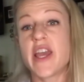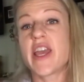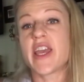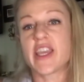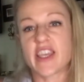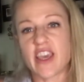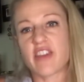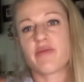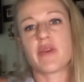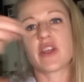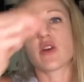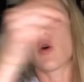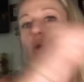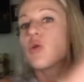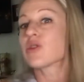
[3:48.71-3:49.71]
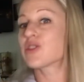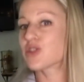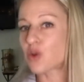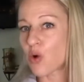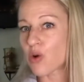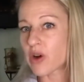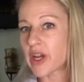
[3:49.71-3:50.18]
It gave me the whole
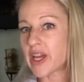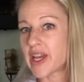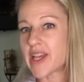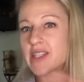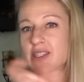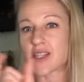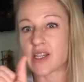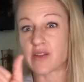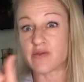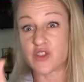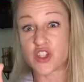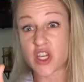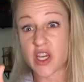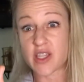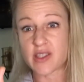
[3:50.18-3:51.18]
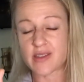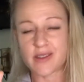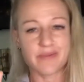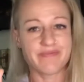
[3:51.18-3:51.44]
story instead of just,